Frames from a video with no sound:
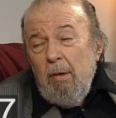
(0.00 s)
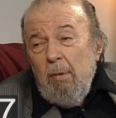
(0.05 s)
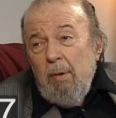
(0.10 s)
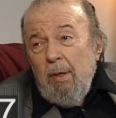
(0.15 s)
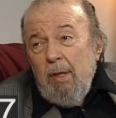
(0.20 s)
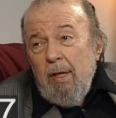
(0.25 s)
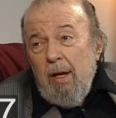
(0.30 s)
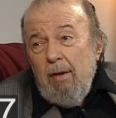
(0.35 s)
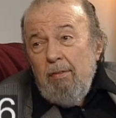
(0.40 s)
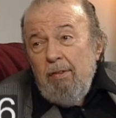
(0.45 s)
we
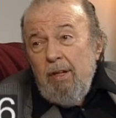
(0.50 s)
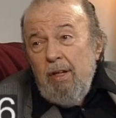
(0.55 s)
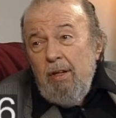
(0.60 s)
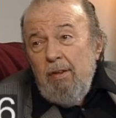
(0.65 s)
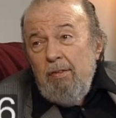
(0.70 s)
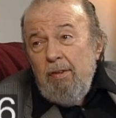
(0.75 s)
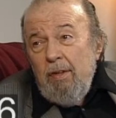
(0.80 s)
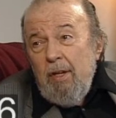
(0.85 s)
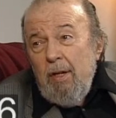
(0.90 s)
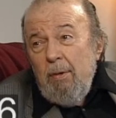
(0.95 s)
could have
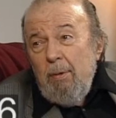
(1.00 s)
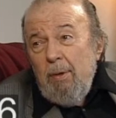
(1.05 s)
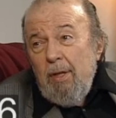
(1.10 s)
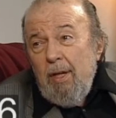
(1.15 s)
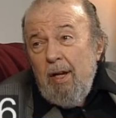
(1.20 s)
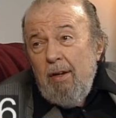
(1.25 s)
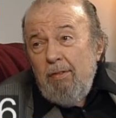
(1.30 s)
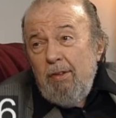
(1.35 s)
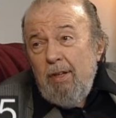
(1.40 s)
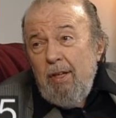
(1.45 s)
Olivier, we could
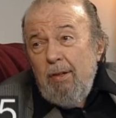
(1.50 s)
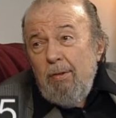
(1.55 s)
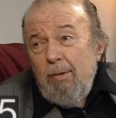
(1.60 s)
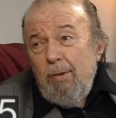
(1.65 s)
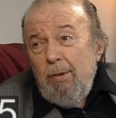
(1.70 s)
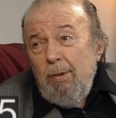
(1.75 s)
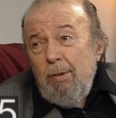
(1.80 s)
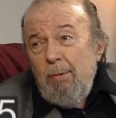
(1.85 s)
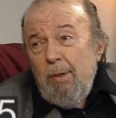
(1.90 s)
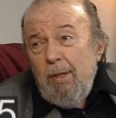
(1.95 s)
have
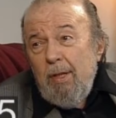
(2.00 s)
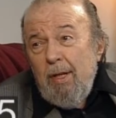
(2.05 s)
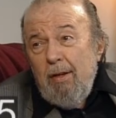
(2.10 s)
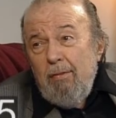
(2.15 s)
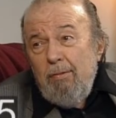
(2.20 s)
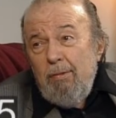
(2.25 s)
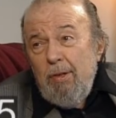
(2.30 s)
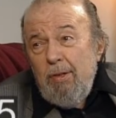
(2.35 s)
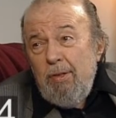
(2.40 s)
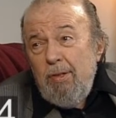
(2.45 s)
Gielgud, we could
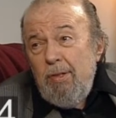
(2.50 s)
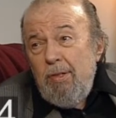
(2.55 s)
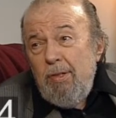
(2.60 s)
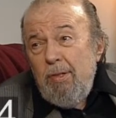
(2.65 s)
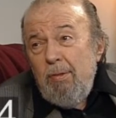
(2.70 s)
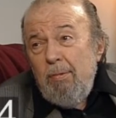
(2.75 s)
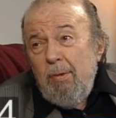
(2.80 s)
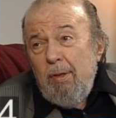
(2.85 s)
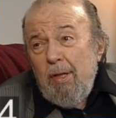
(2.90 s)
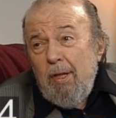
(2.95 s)
have
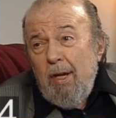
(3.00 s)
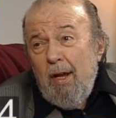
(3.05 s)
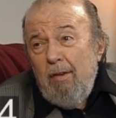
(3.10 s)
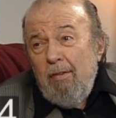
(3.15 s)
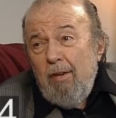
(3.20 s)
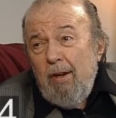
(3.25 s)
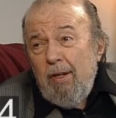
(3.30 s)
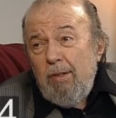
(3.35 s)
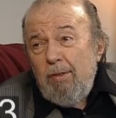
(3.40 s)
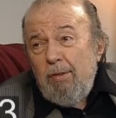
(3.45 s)
Richardson, we could have
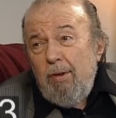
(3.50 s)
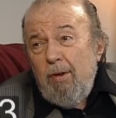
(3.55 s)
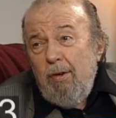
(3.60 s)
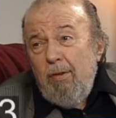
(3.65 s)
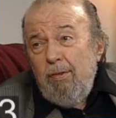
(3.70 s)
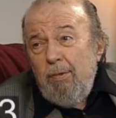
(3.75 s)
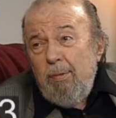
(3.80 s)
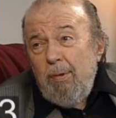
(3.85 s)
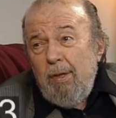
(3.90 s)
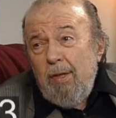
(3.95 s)

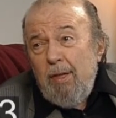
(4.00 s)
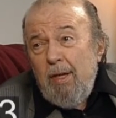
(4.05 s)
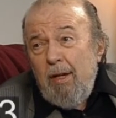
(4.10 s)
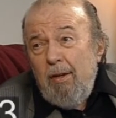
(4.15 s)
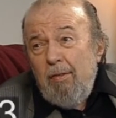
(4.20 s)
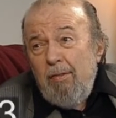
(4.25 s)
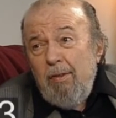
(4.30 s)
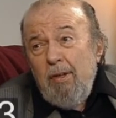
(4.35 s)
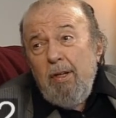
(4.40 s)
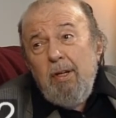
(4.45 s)
Ashcroft, we can
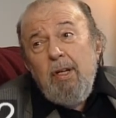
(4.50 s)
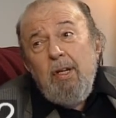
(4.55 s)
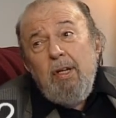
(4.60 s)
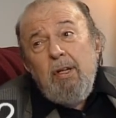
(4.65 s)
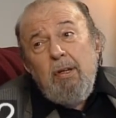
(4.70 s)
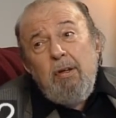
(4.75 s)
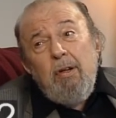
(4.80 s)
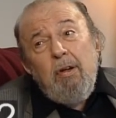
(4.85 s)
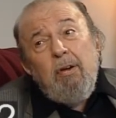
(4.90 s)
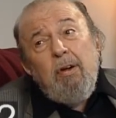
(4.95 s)
have,
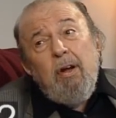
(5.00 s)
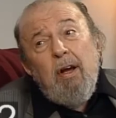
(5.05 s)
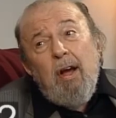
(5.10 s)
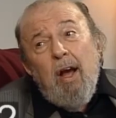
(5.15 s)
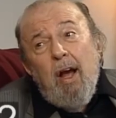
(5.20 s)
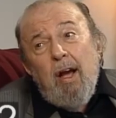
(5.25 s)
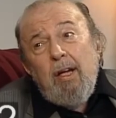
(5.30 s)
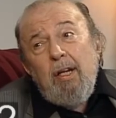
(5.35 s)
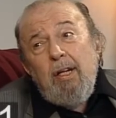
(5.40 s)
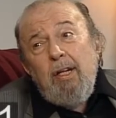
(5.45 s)

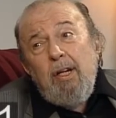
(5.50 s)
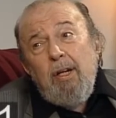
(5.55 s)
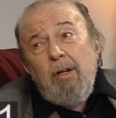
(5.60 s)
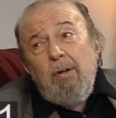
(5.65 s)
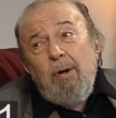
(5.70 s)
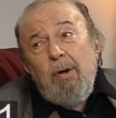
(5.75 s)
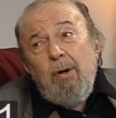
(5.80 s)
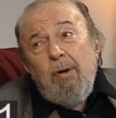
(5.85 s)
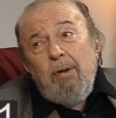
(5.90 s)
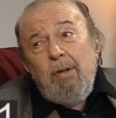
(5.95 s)
I can go
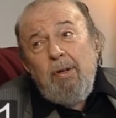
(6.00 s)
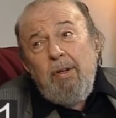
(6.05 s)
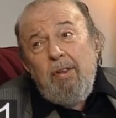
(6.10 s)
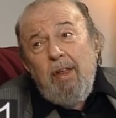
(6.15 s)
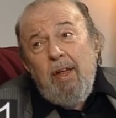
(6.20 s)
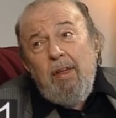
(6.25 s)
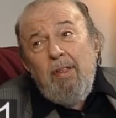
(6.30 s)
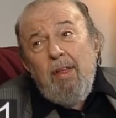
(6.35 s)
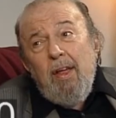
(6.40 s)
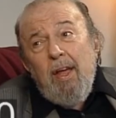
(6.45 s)
on.
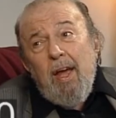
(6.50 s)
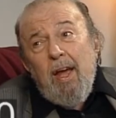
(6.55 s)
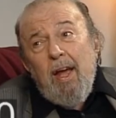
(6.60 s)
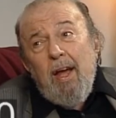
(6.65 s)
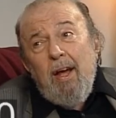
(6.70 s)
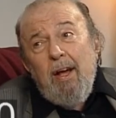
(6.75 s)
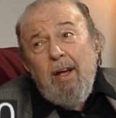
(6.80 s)
They're there.